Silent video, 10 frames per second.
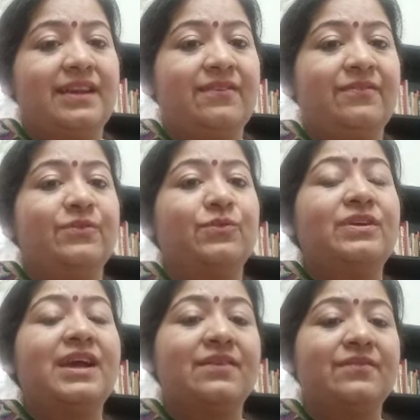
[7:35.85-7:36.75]
If you
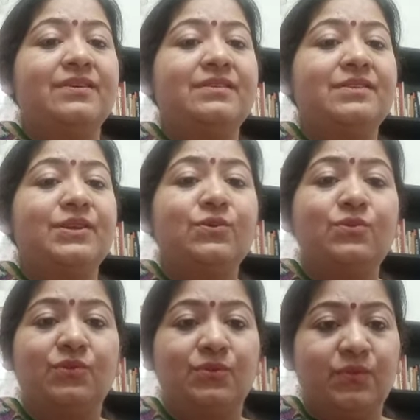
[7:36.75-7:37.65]
don't have a new
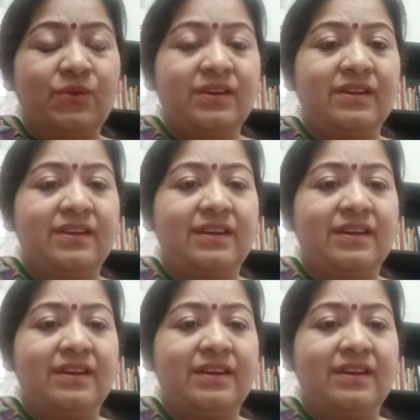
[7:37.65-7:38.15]
notebook,